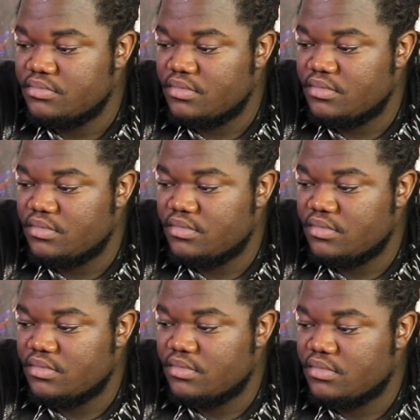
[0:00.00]

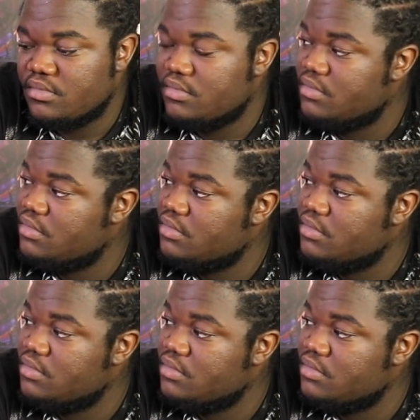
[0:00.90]

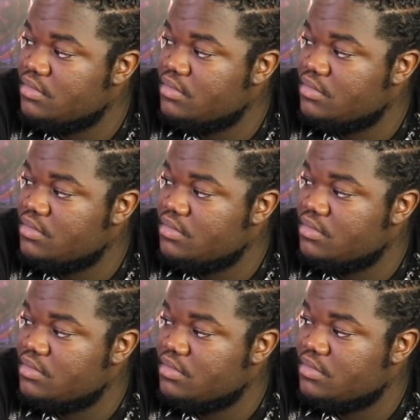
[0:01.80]

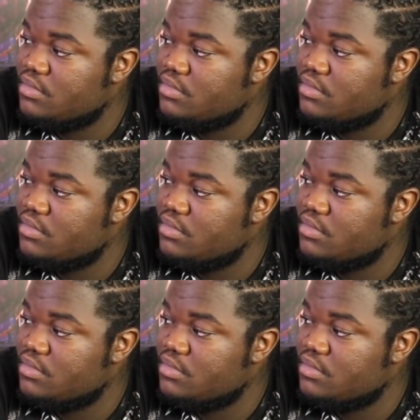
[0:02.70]
[no speech]